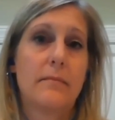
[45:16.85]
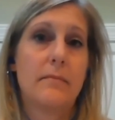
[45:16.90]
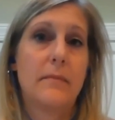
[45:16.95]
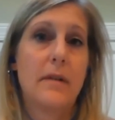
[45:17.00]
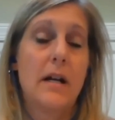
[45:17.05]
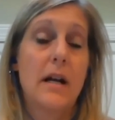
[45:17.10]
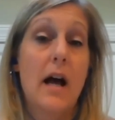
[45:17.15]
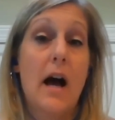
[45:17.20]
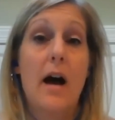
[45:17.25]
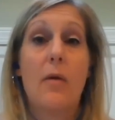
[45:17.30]

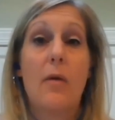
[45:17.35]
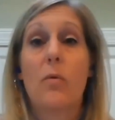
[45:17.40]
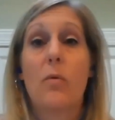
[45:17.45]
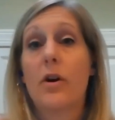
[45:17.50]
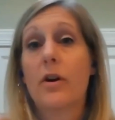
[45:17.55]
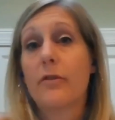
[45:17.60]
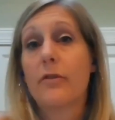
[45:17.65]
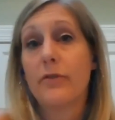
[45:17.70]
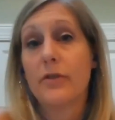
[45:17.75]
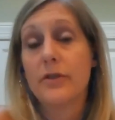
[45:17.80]
not
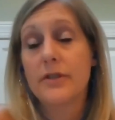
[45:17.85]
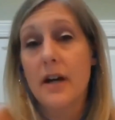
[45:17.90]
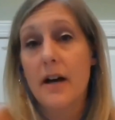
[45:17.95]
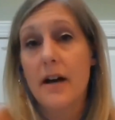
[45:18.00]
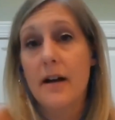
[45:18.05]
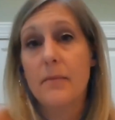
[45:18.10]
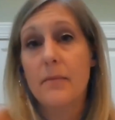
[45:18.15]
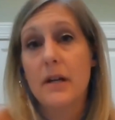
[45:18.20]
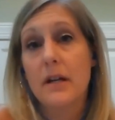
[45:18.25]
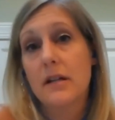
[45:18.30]
work
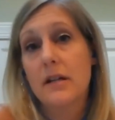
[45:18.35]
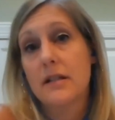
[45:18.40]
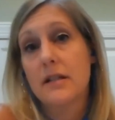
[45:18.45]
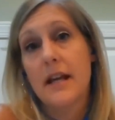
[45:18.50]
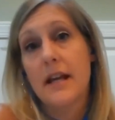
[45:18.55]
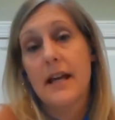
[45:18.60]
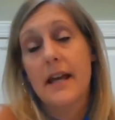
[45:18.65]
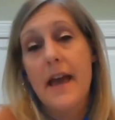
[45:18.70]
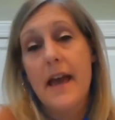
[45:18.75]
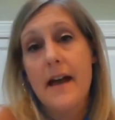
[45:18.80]
full-time because
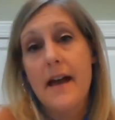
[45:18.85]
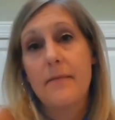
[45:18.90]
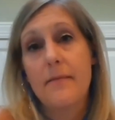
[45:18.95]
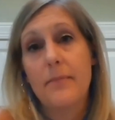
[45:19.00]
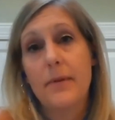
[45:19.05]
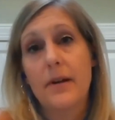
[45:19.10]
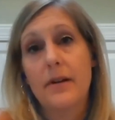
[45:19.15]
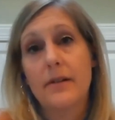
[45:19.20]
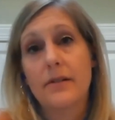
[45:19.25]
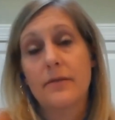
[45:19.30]
they can't
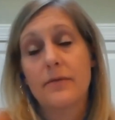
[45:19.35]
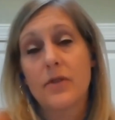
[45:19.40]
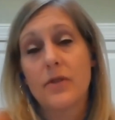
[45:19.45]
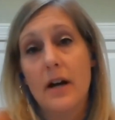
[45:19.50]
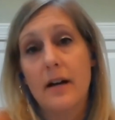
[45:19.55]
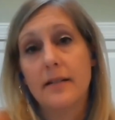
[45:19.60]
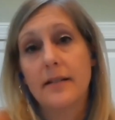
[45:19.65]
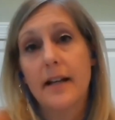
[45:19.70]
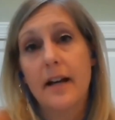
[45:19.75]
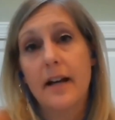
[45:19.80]
because of
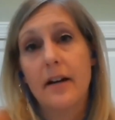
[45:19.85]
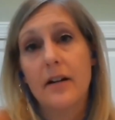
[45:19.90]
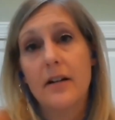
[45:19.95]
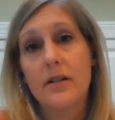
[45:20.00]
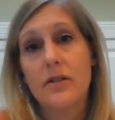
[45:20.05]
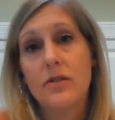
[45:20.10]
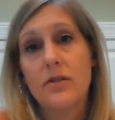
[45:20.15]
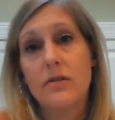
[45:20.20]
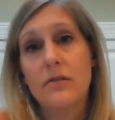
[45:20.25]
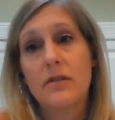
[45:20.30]
childcare
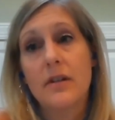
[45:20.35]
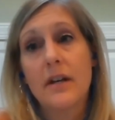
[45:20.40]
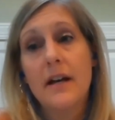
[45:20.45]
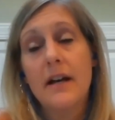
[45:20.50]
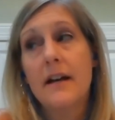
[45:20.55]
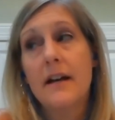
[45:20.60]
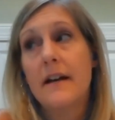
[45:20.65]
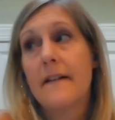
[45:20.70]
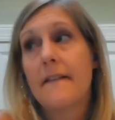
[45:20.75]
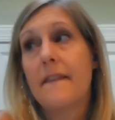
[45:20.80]
issues,
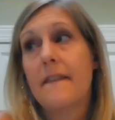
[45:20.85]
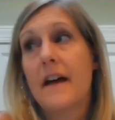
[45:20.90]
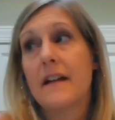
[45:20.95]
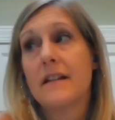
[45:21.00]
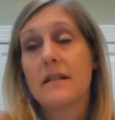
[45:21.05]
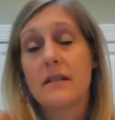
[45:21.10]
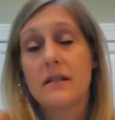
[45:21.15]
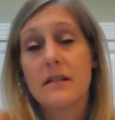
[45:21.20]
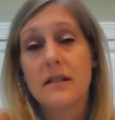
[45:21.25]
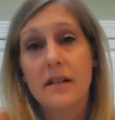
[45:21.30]

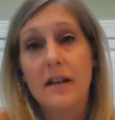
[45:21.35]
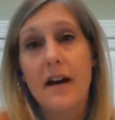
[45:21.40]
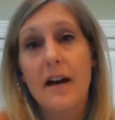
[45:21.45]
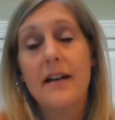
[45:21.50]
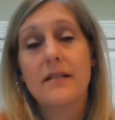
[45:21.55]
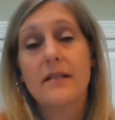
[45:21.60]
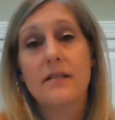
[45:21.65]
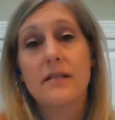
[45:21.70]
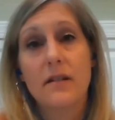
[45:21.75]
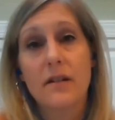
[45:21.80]
that still
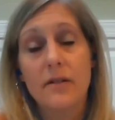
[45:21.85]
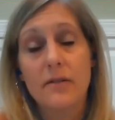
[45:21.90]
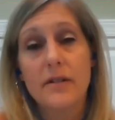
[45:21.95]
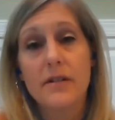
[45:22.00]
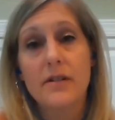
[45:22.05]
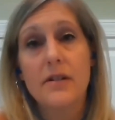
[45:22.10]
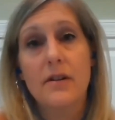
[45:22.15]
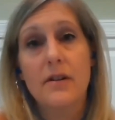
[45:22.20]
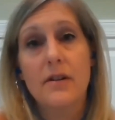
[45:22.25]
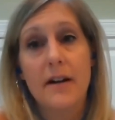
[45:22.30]
has to go
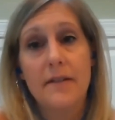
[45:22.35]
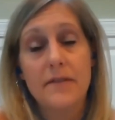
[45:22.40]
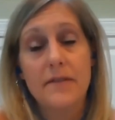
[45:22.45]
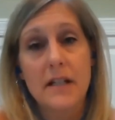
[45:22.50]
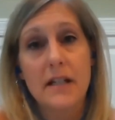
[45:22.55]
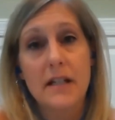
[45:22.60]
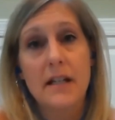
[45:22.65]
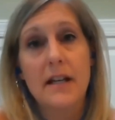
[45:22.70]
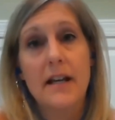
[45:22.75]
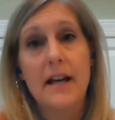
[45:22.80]
into your
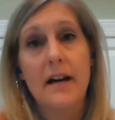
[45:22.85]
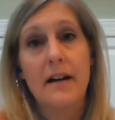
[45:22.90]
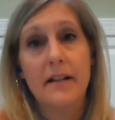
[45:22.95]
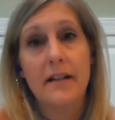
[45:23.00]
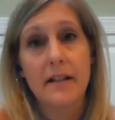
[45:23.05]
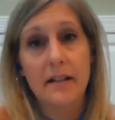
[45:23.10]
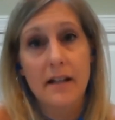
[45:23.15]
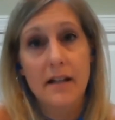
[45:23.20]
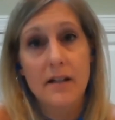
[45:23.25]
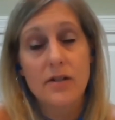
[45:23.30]
FTE
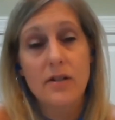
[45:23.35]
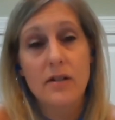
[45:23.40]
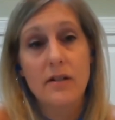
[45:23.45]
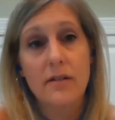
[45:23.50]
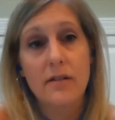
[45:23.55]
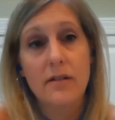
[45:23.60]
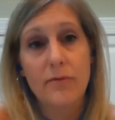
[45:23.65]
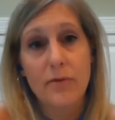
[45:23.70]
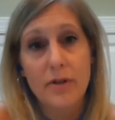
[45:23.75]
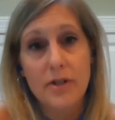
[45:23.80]
calculation,
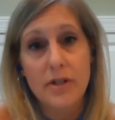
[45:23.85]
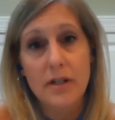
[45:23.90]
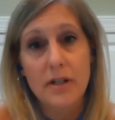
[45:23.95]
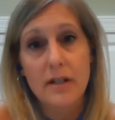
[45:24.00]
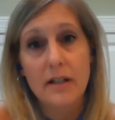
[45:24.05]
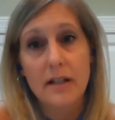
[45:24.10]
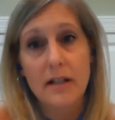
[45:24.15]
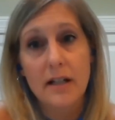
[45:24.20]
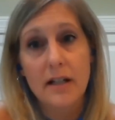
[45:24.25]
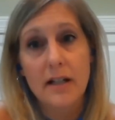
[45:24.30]

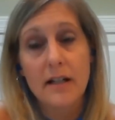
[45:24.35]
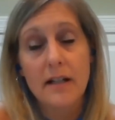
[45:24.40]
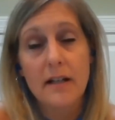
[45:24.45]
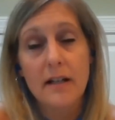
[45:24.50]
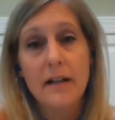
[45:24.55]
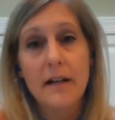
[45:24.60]
unfortunately.